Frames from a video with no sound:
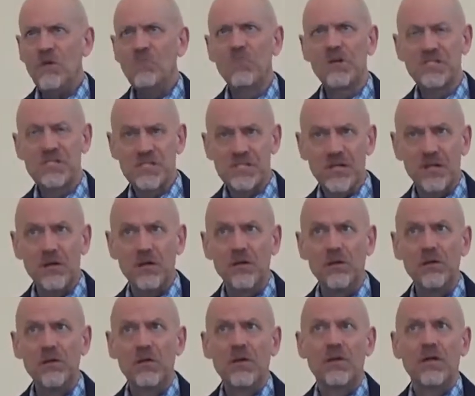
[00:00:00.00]
But
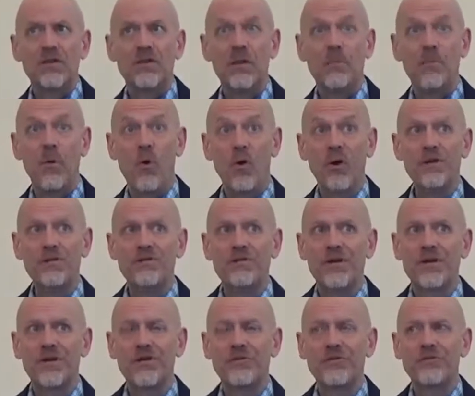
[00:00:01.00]
still, the point
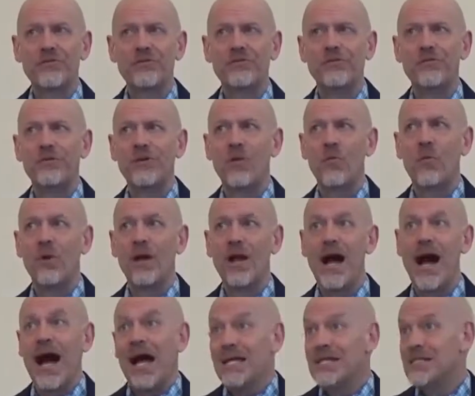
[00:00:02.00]
is that what
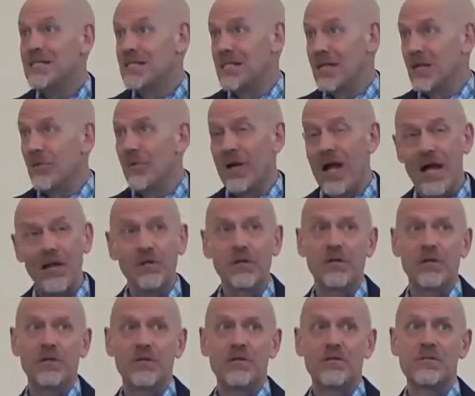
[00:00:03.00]
I see when I
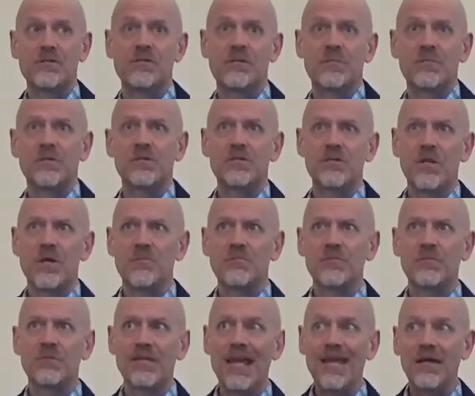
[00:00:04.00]
look at the
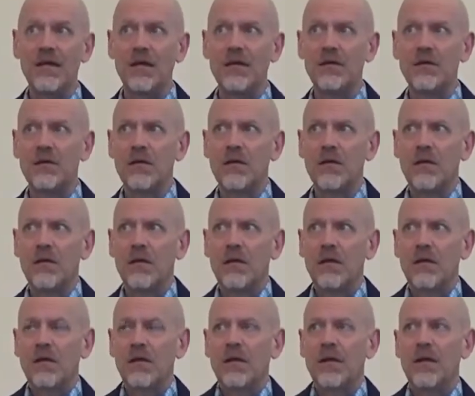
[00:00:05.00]
CBGM data
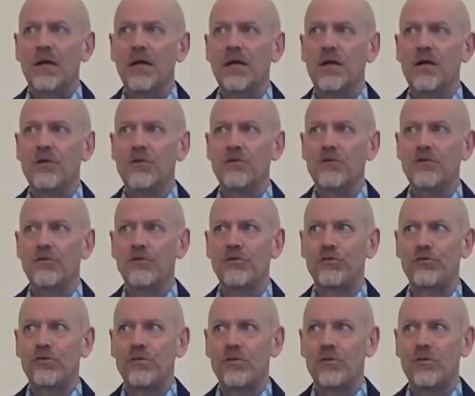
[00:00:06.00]

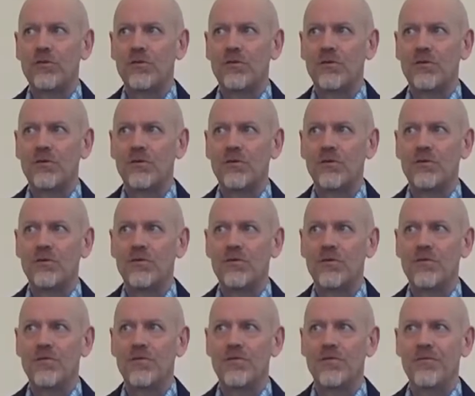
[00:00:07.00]
is
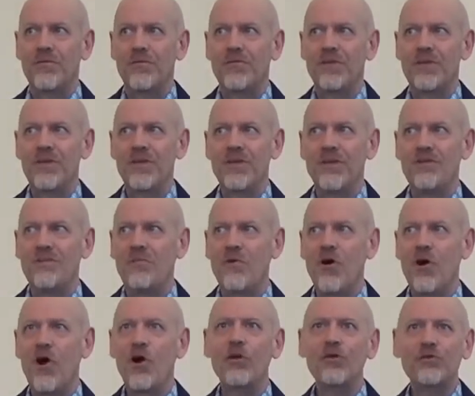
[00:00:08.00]
the
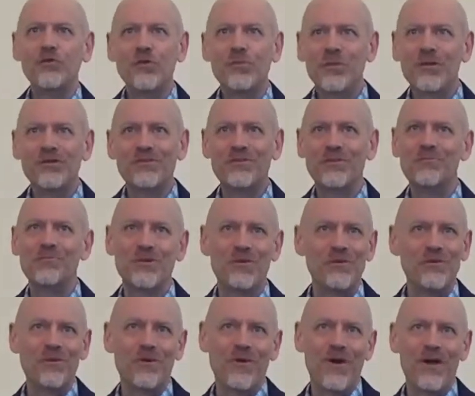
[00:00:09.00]
ultimate
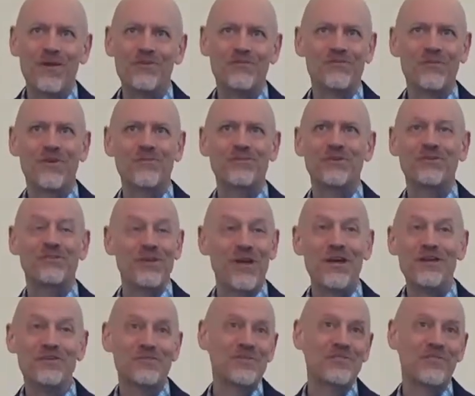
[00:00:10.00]
computerized
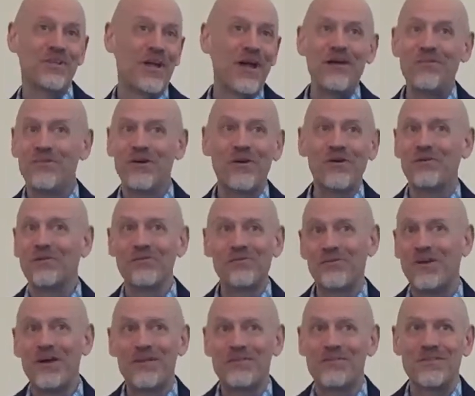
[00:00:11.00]
refutation of the eighth article of
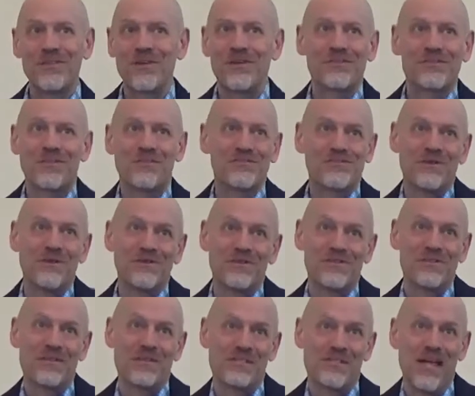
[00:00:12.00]
faith of the LDS
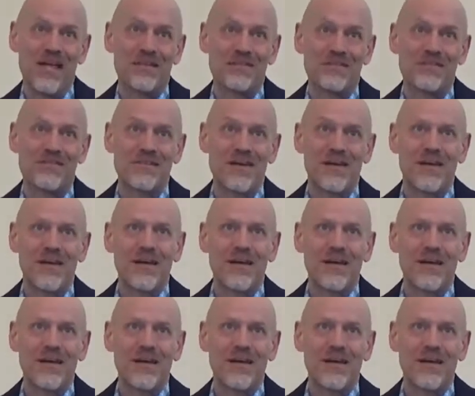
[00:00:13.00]
Church, in a sense.